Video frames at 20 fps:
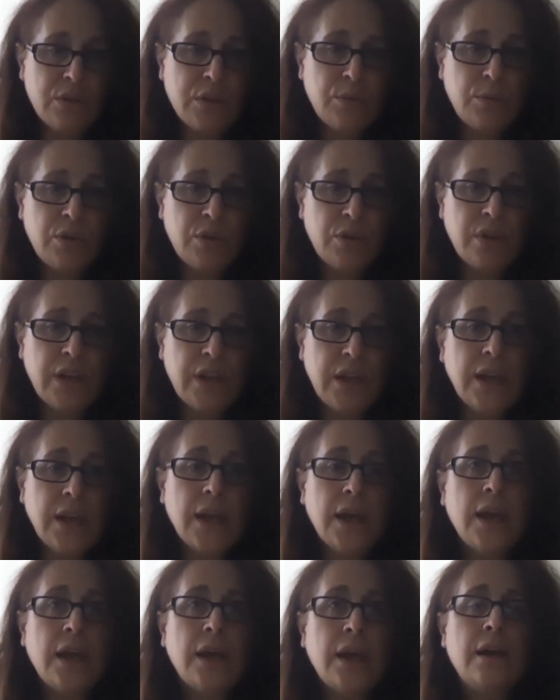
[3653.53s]
community
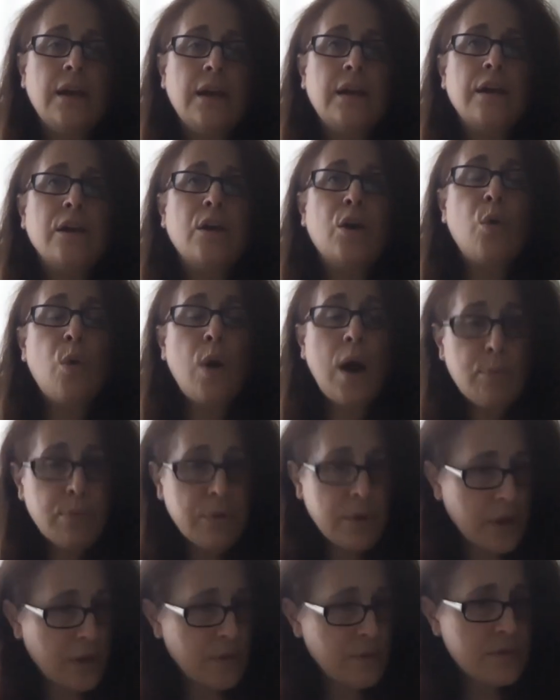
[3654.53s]

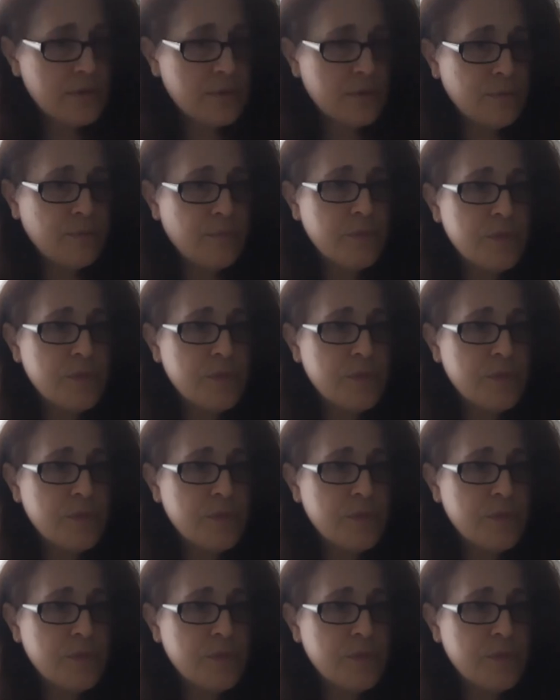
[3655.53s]
cooperatives.